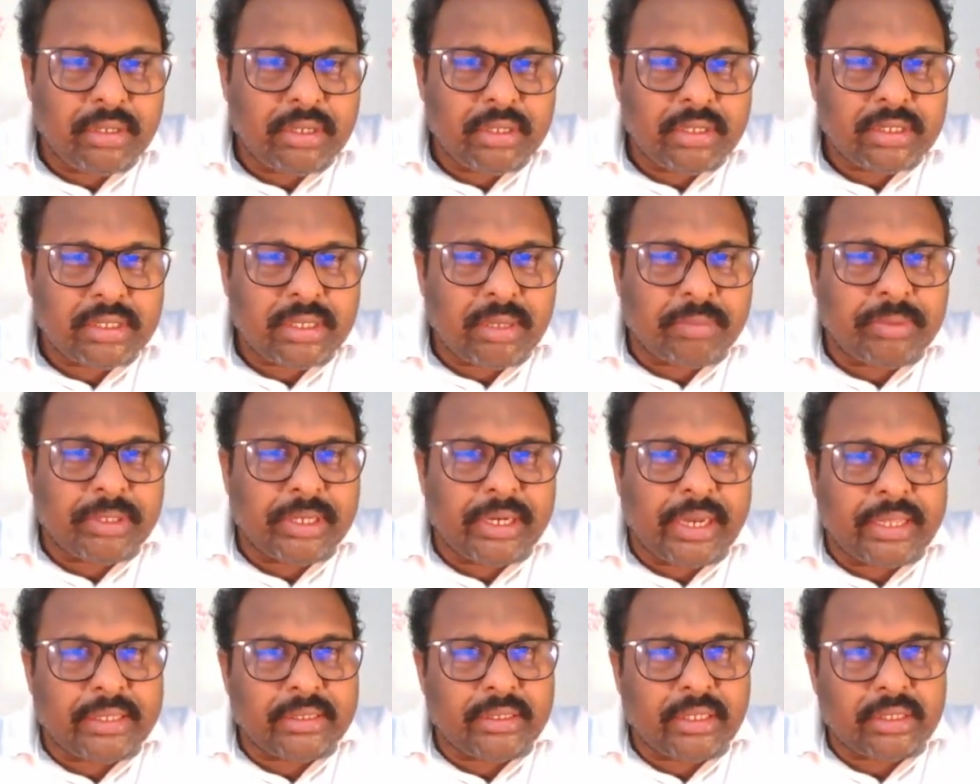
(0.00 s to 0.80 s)
Something
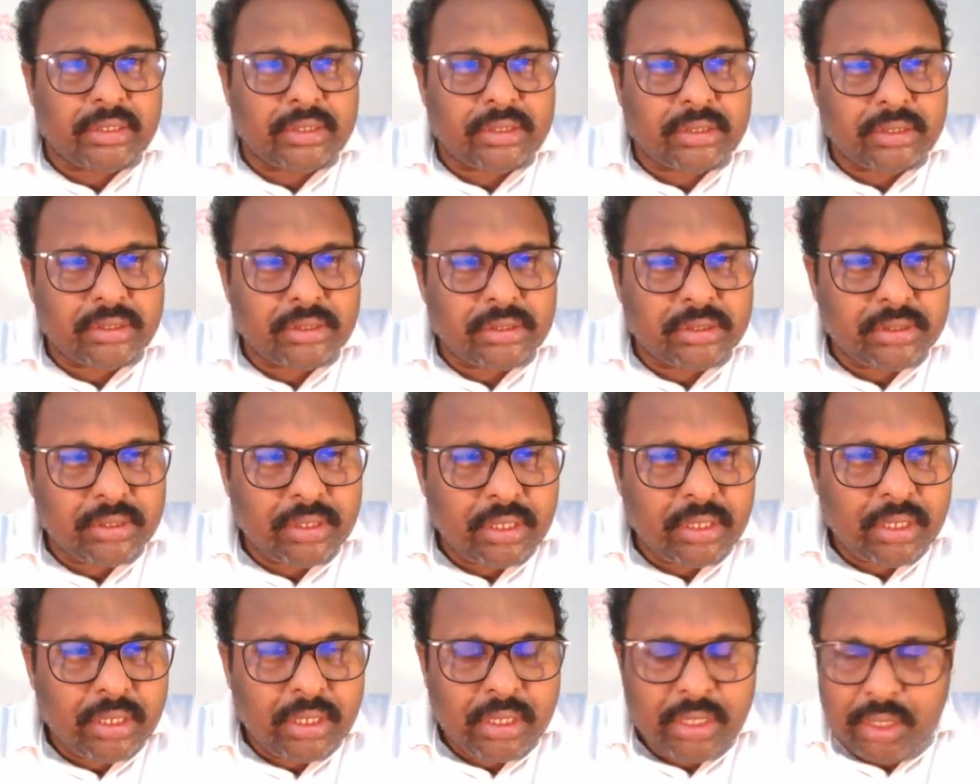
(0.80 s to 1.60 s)
like this.
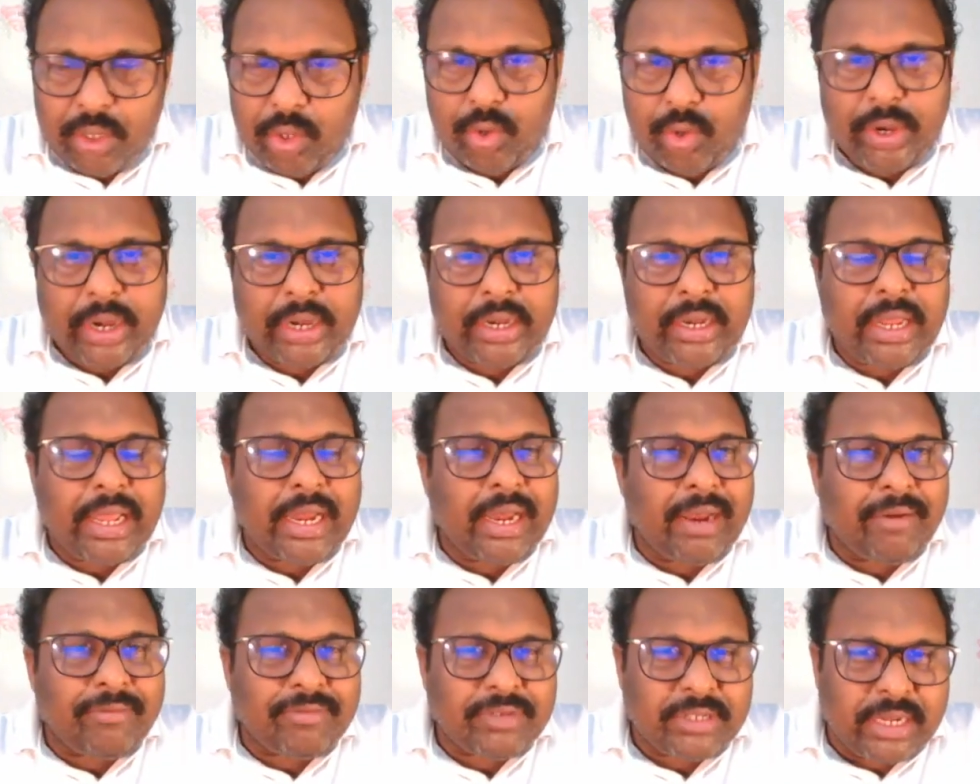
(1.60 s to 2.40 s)
Look at a
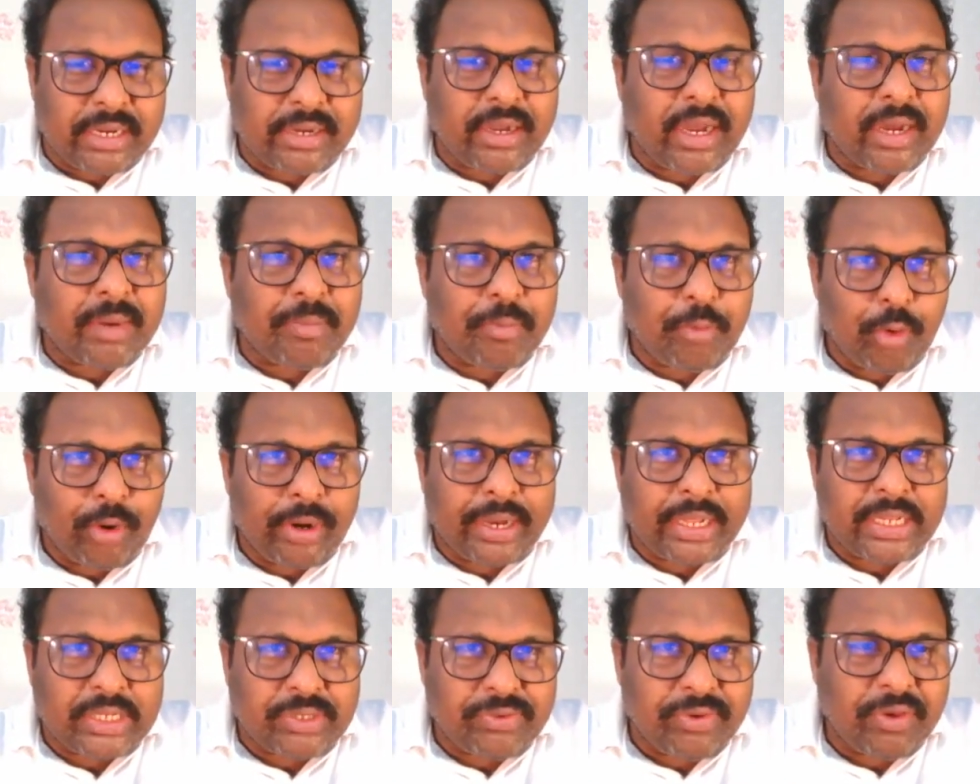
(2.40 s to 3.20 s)
left circular
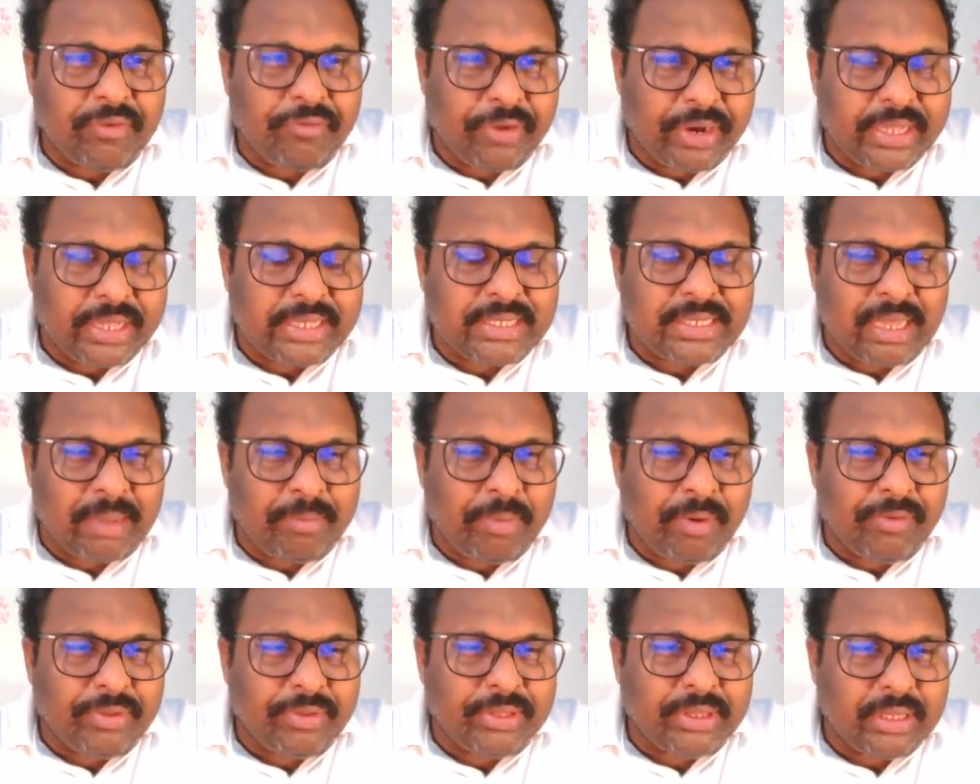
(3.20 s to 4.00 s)
polarized wave, for
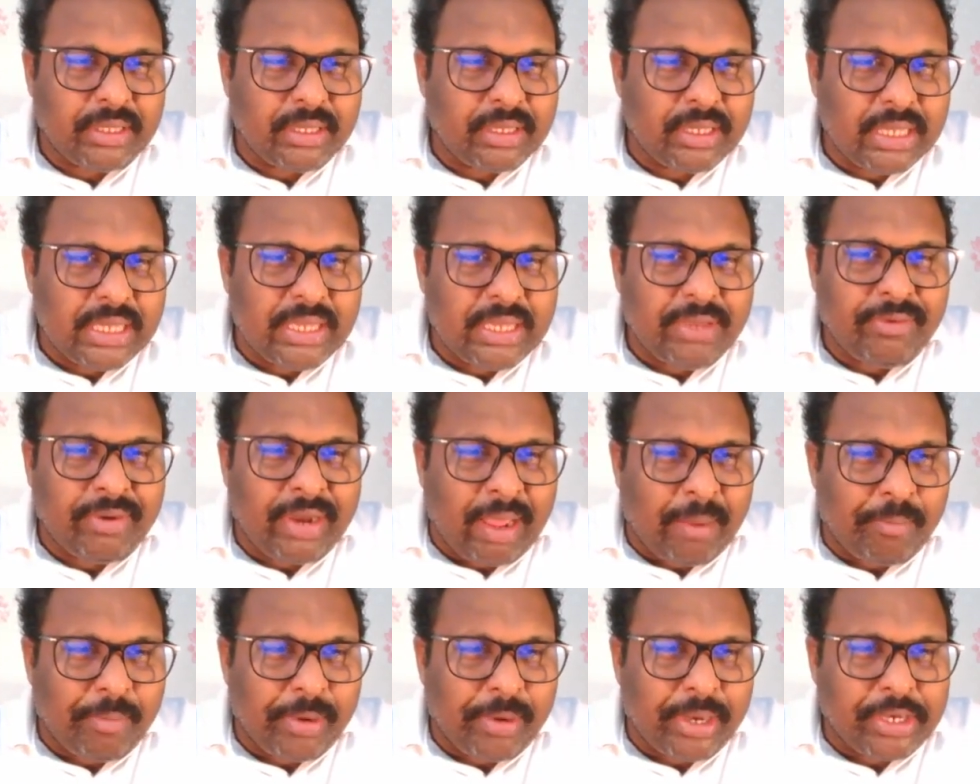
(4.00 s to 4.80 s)
example, with even
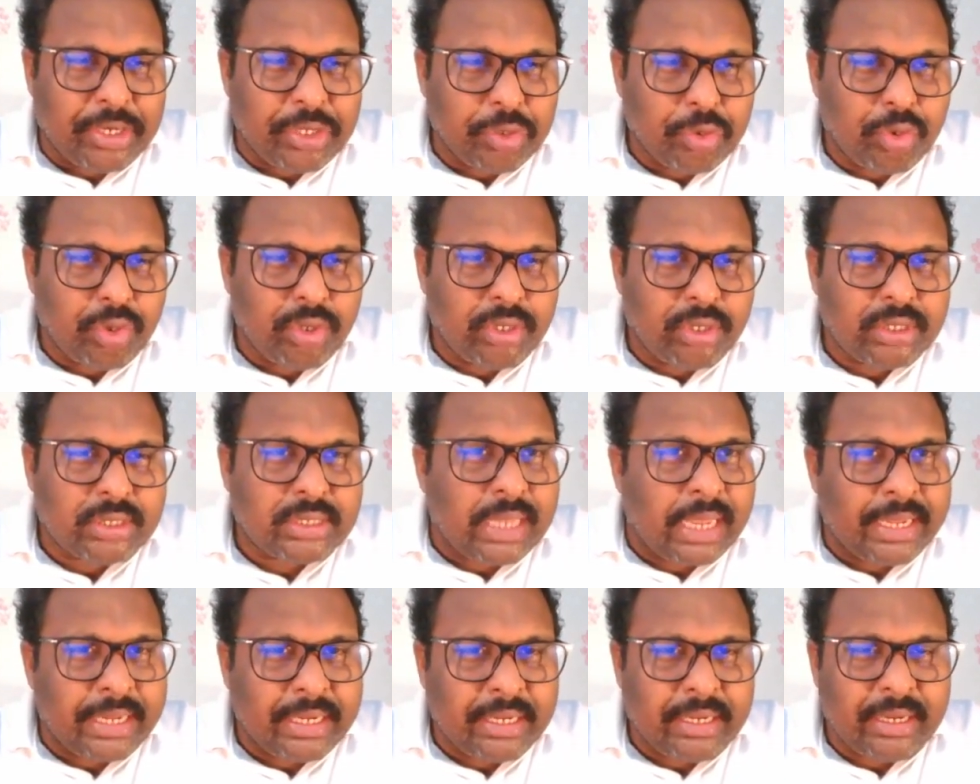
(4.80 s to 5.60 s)
amplitude
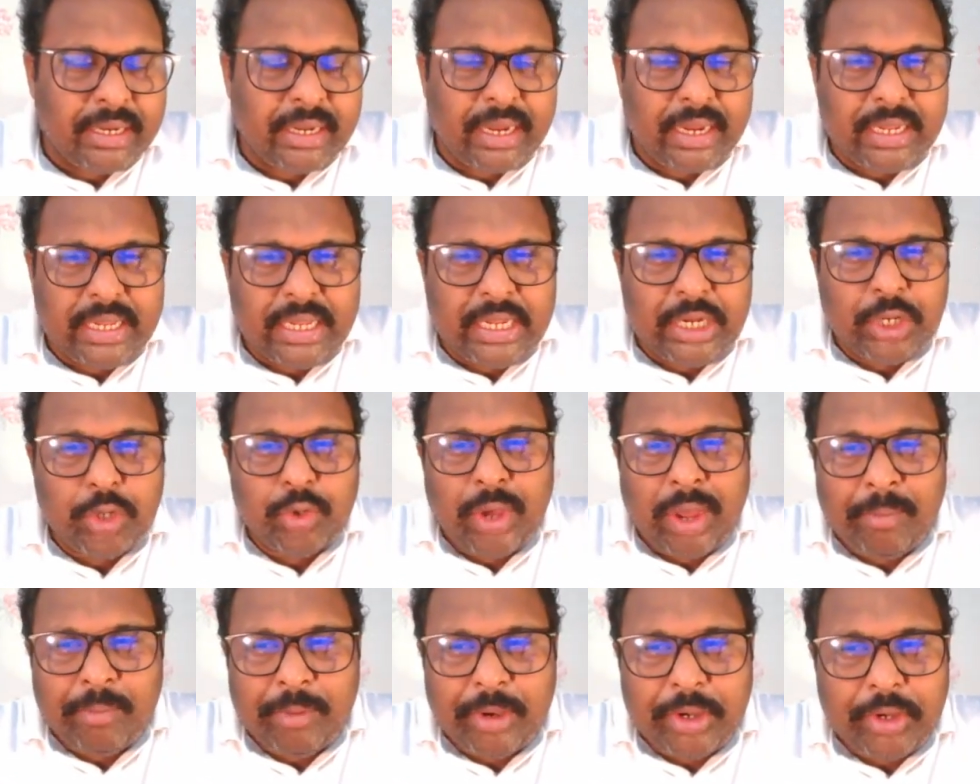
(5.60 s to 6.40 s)
sine, E2
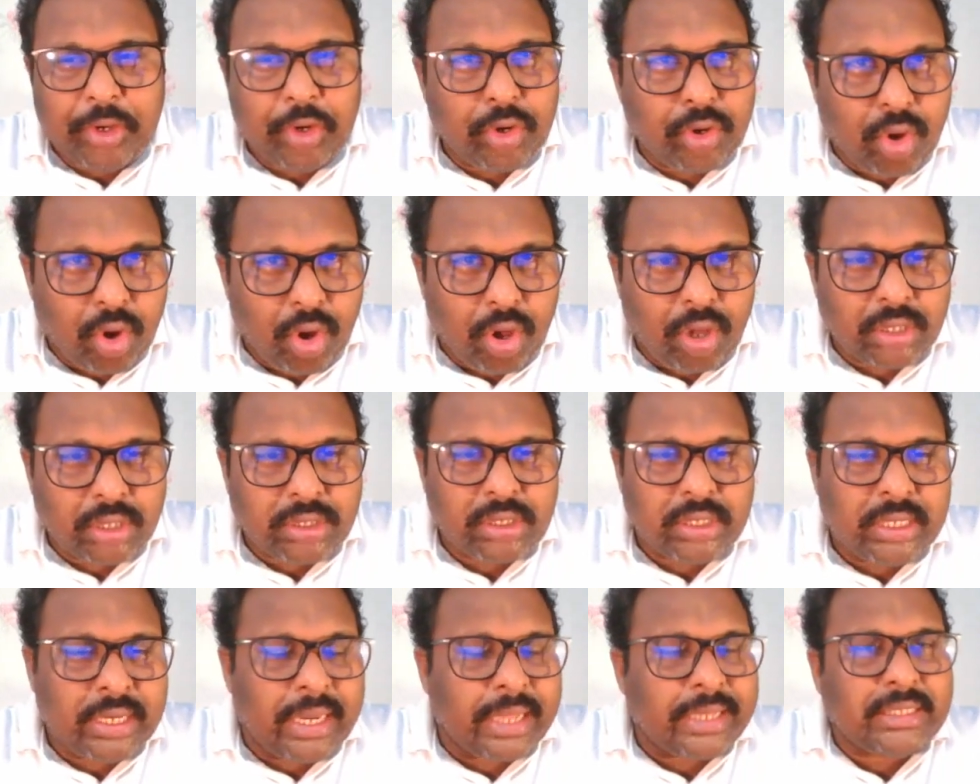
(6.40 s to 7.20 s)
amplitude cos
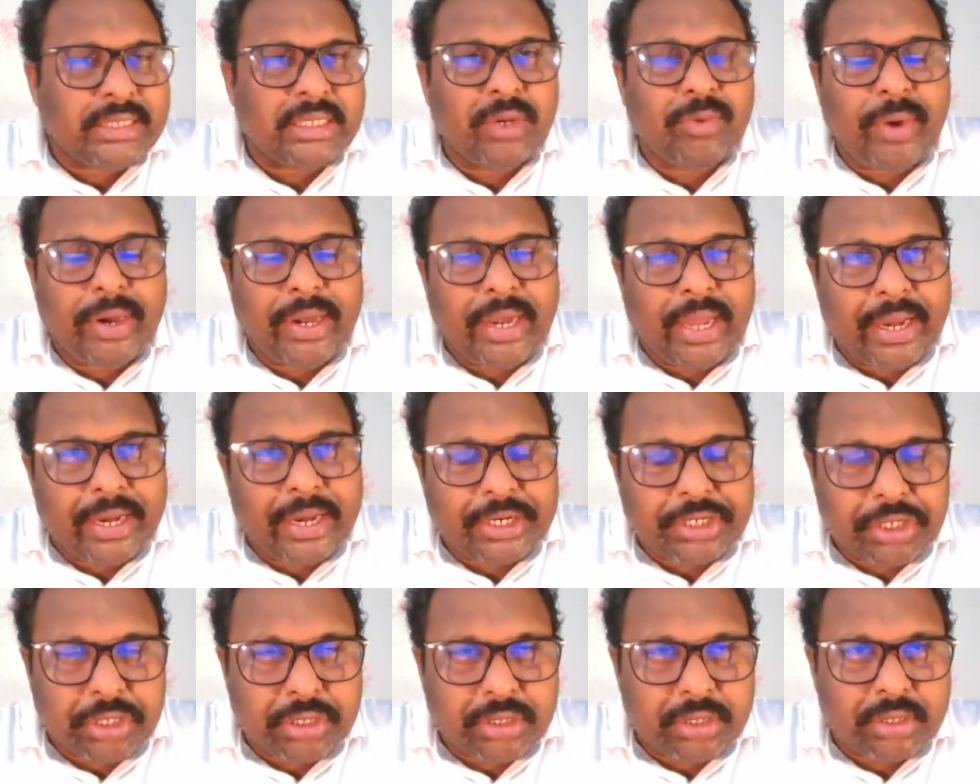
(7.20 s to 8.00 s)
in x and y
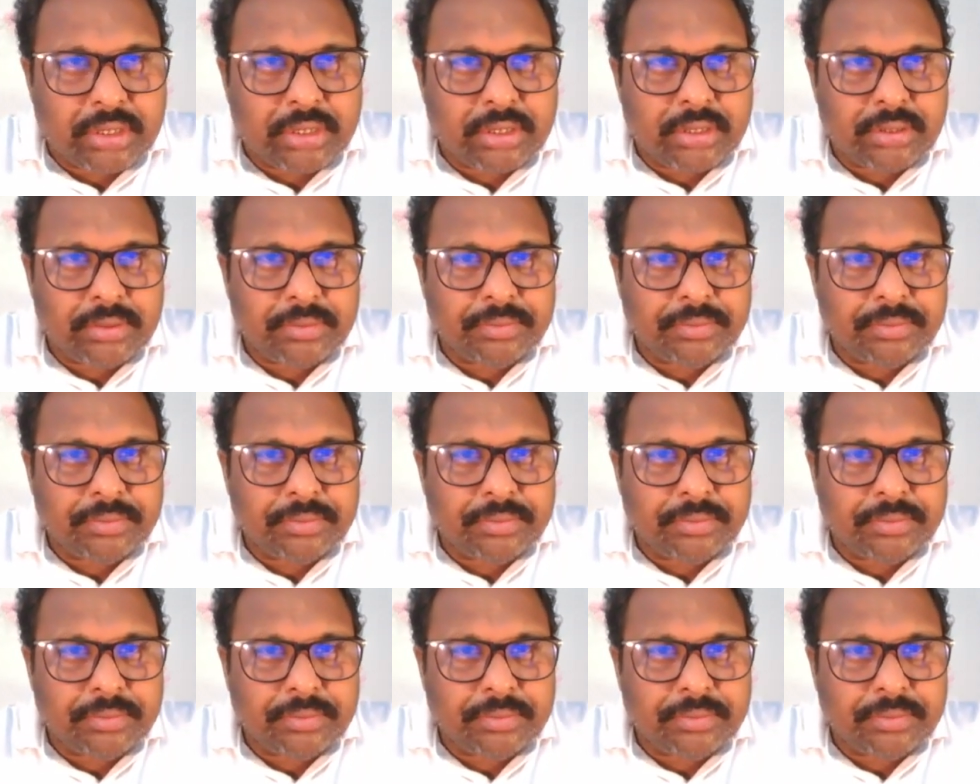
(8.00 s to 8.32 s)
directions.